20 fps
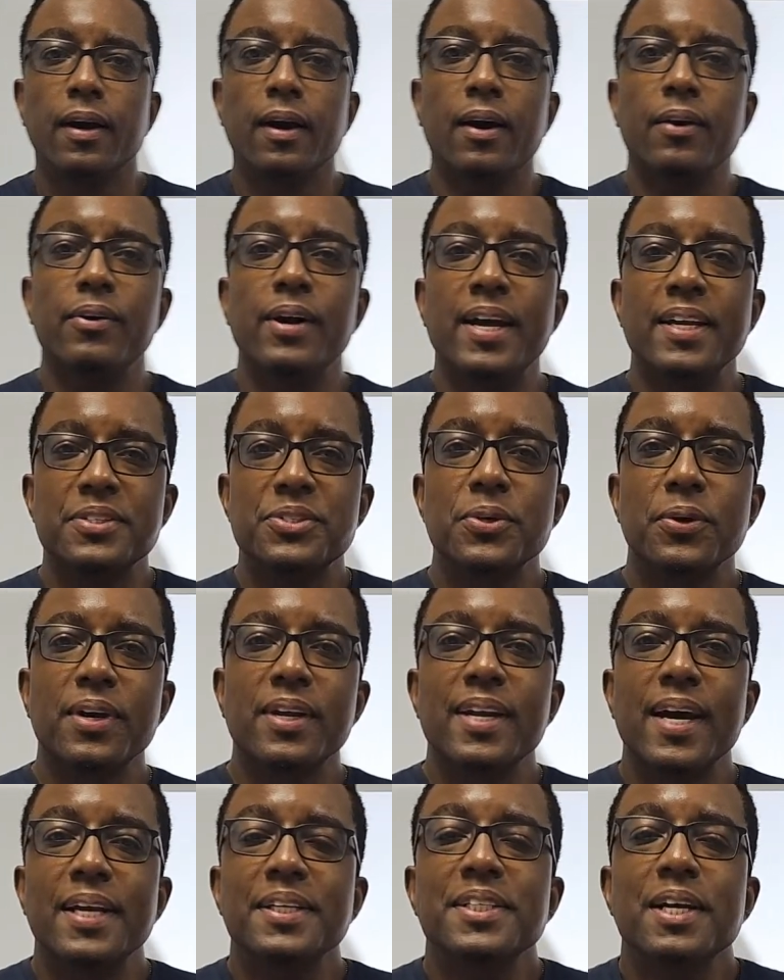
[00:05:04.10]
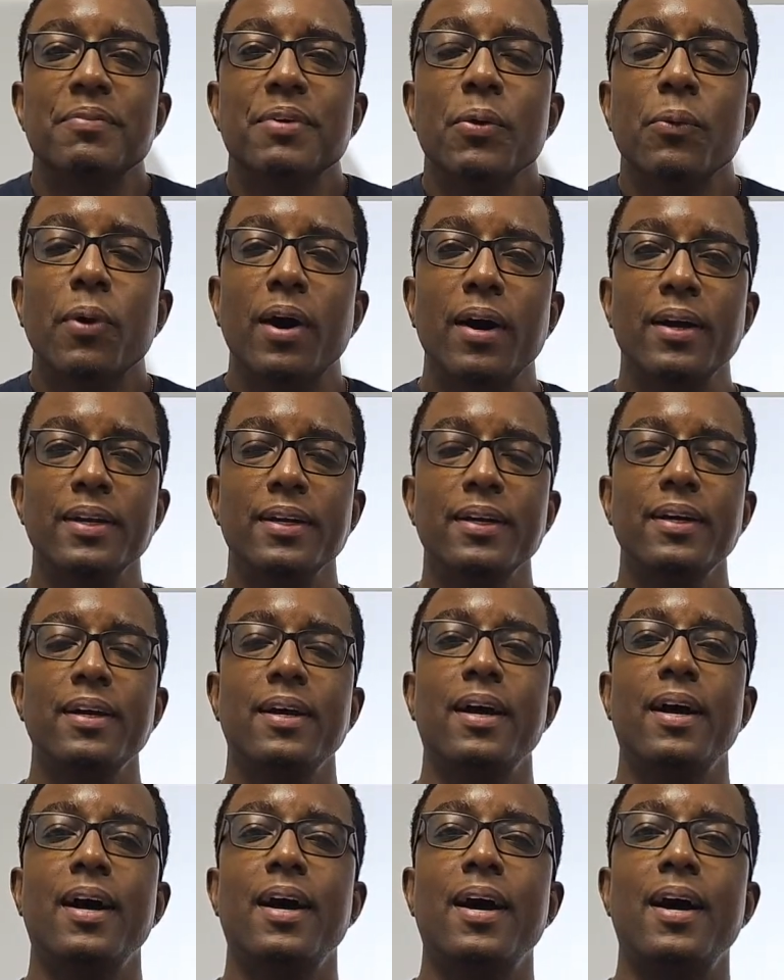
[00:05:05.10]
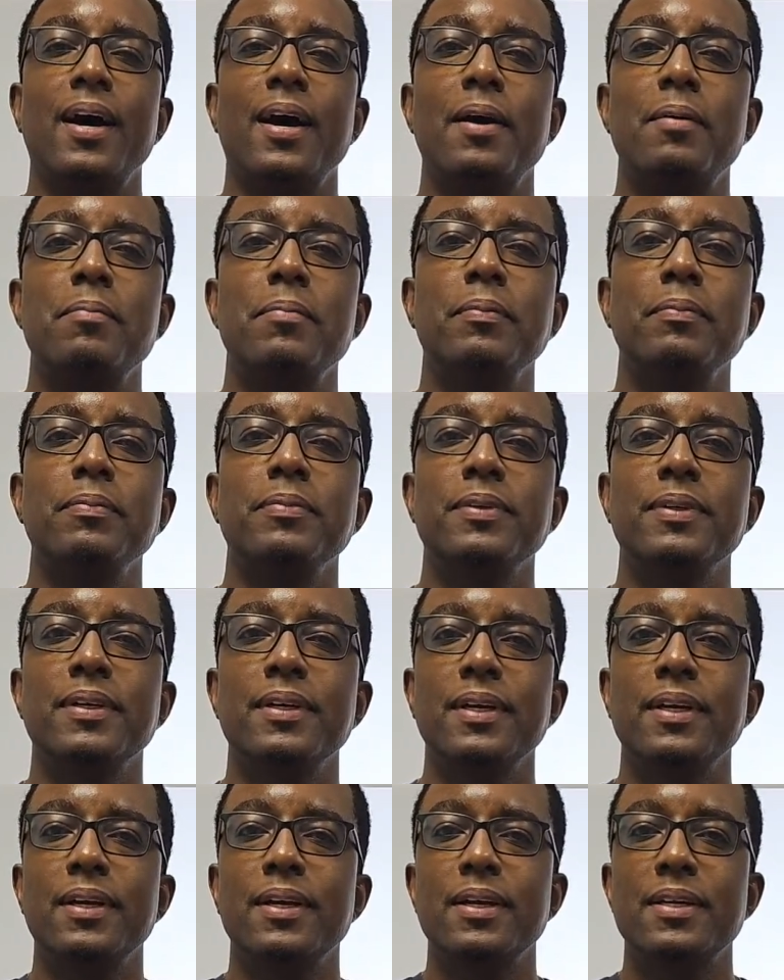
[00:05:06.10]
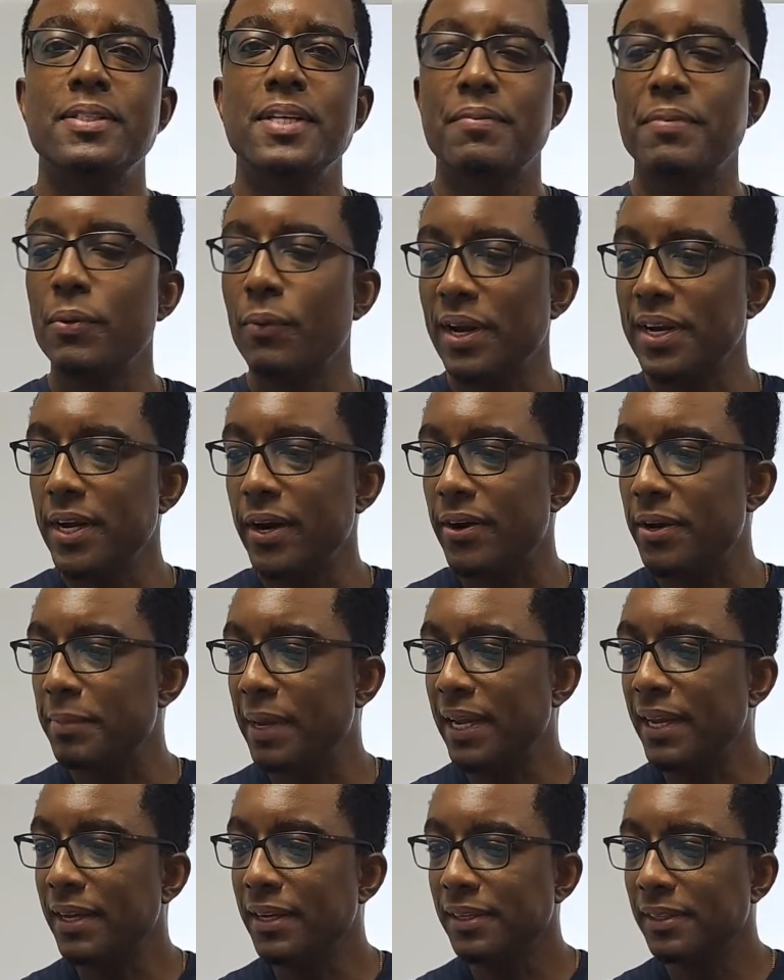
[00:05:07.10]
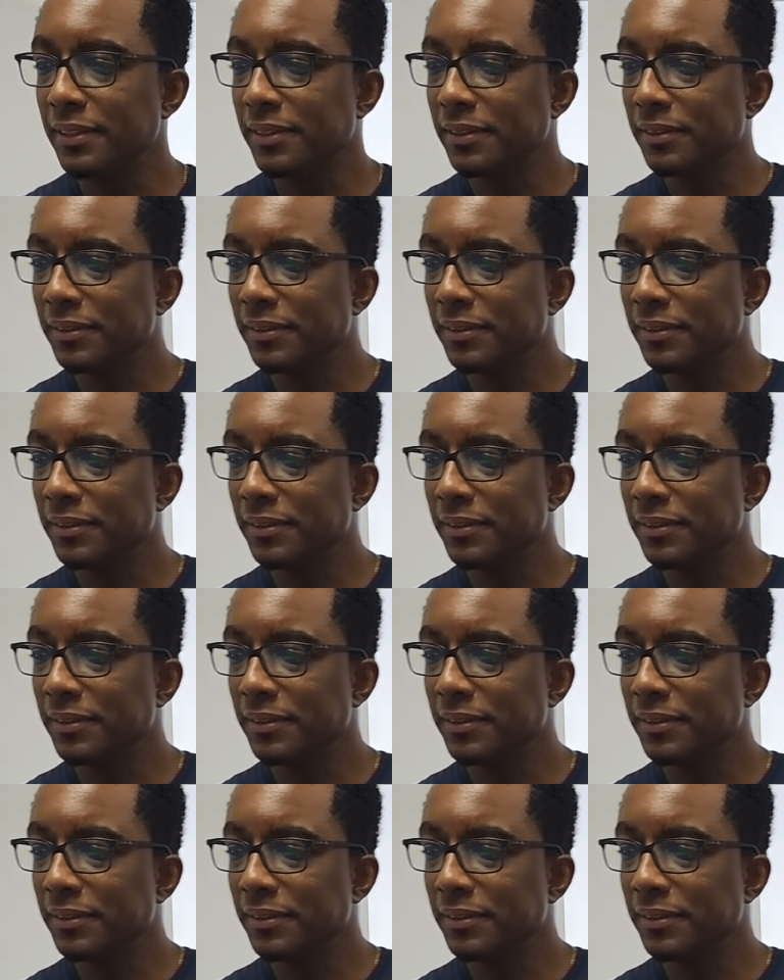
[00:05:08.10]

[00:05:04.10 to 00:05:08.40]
Alright, so good night everyone. Is everyone hearing me?